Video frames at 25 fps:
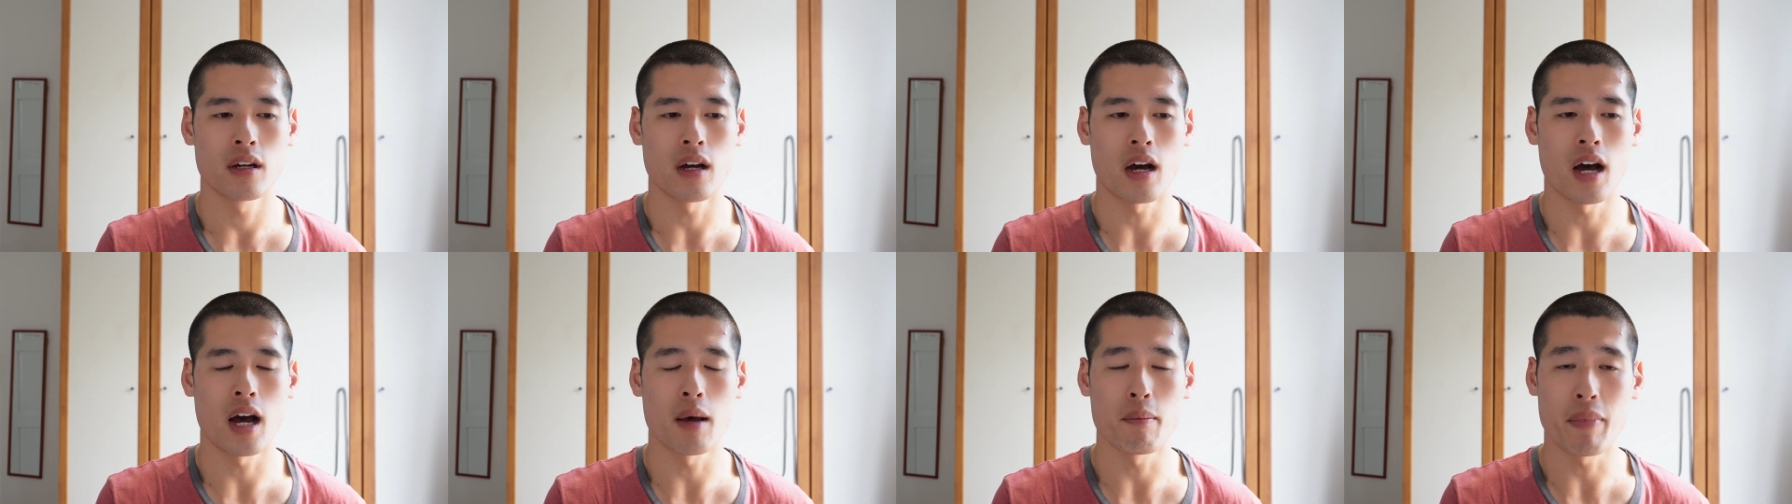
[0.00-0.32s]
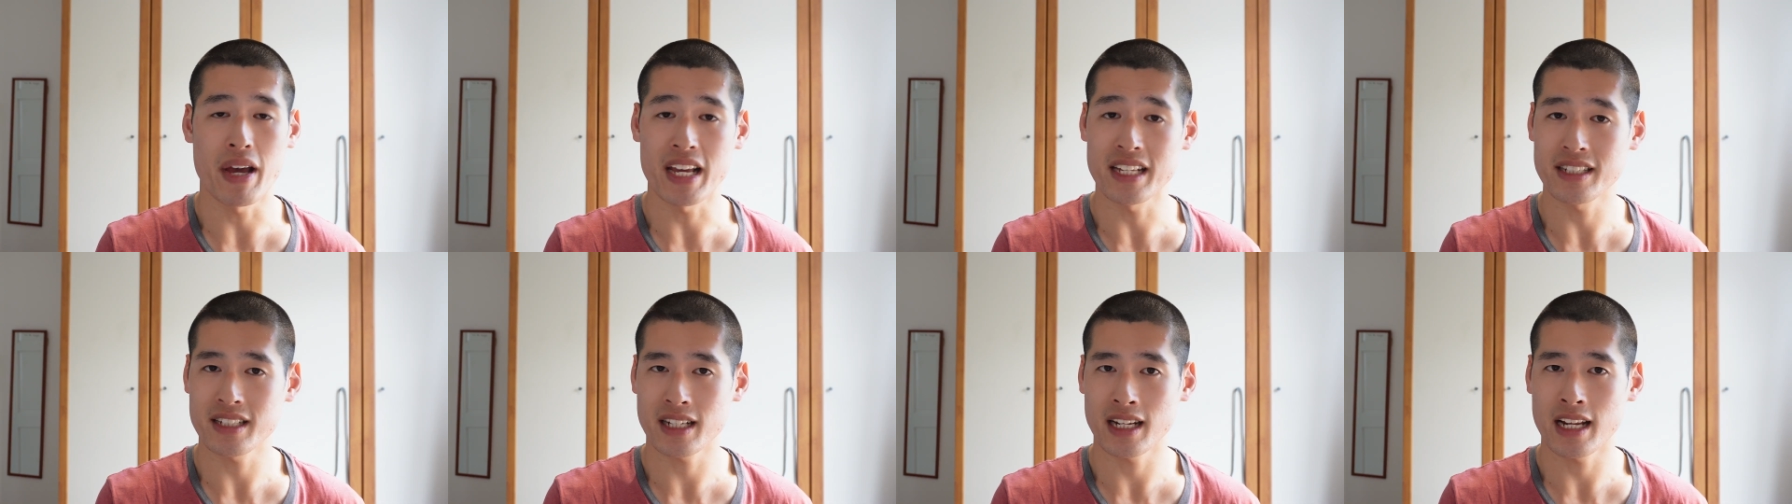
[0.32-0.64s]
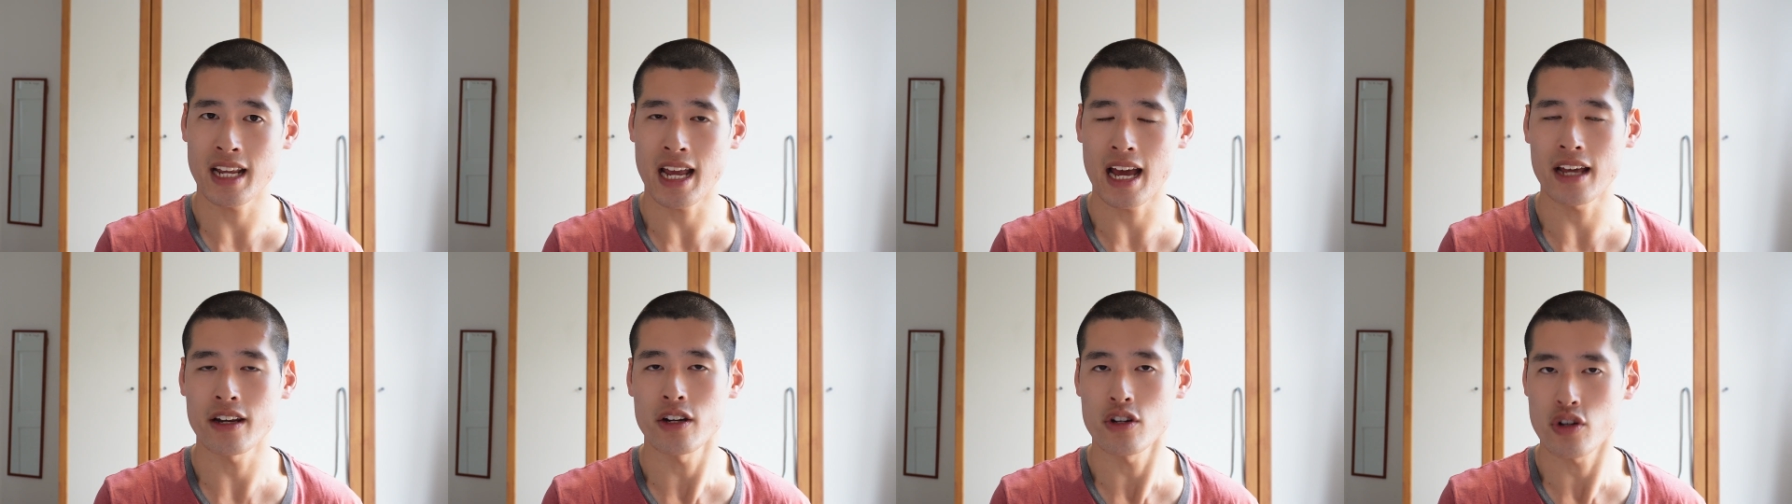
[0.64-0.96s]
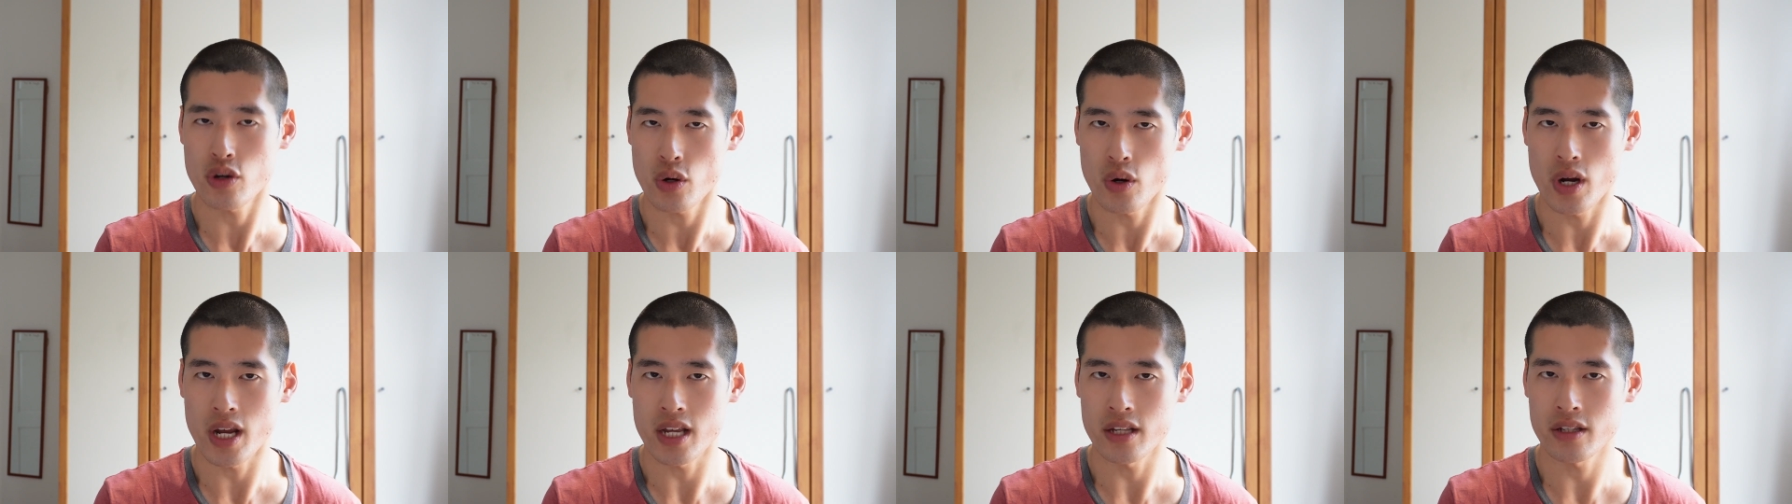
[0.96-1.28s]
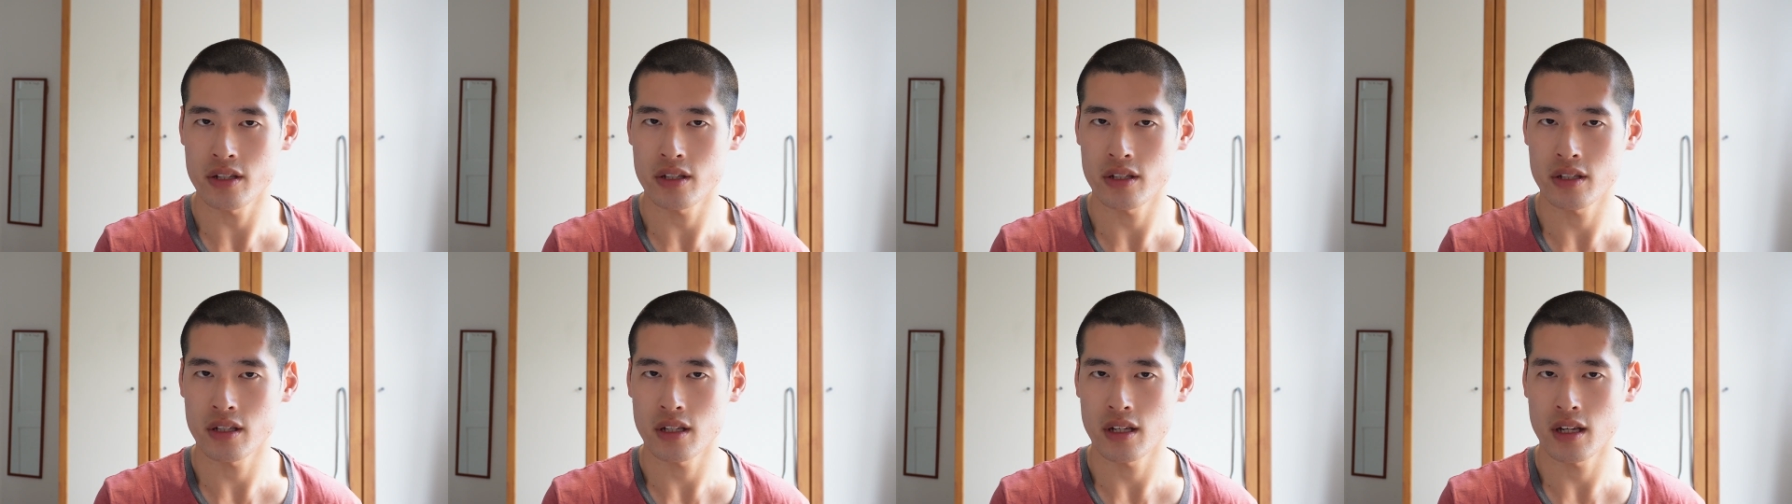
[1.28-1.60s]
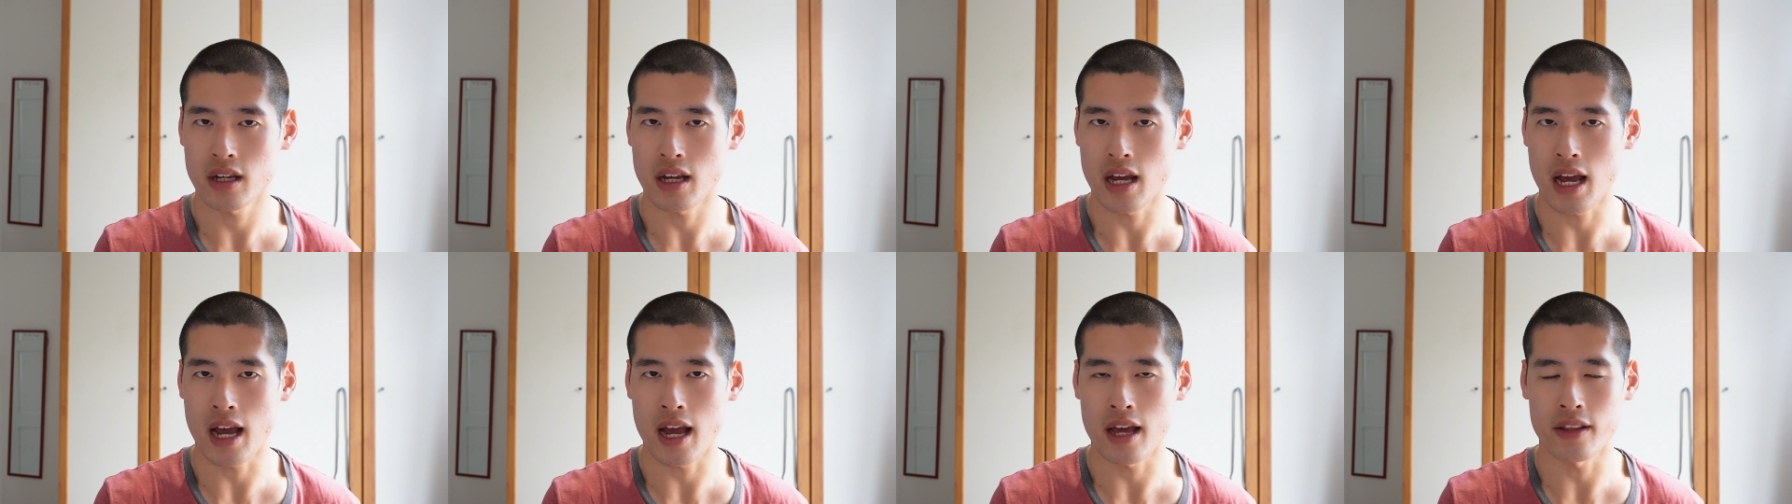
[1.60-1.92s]
I basically had a choice,
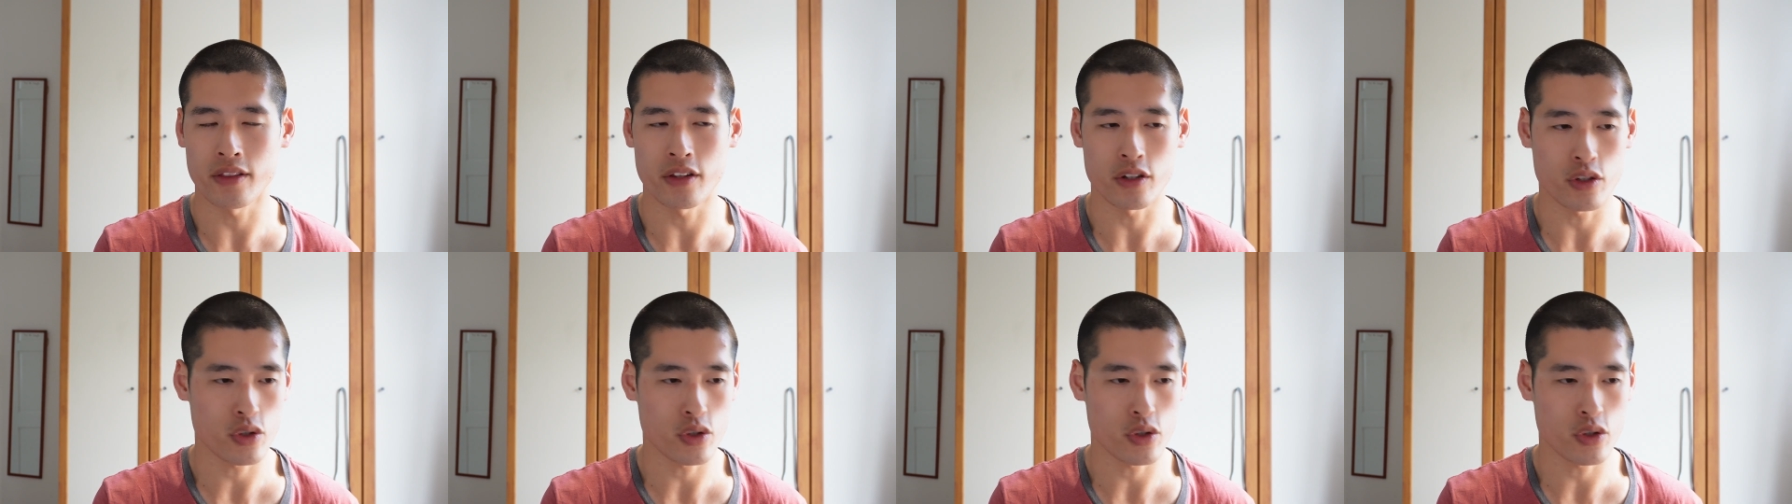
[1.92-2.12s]
and the